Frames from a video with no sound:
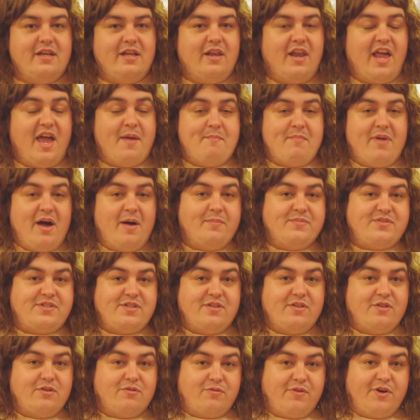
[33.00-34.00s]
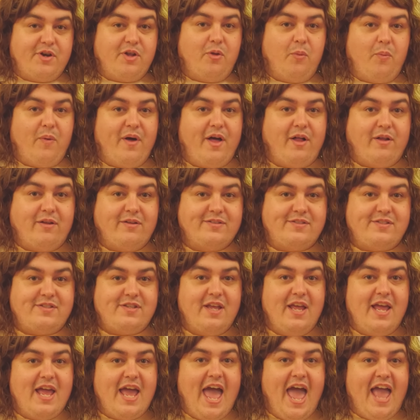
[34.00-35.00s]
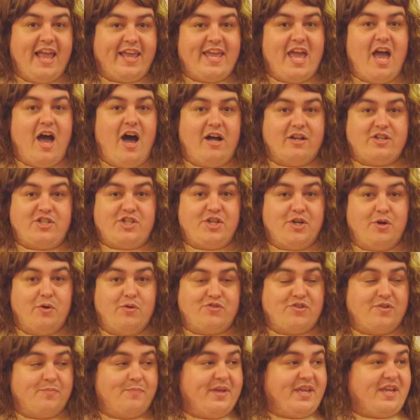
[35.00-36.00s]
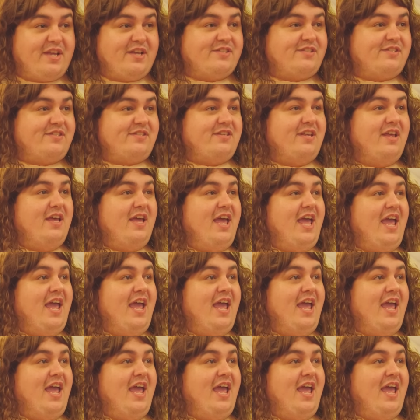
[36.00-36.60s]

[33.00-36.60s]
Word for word: like mums in the real world and get our children because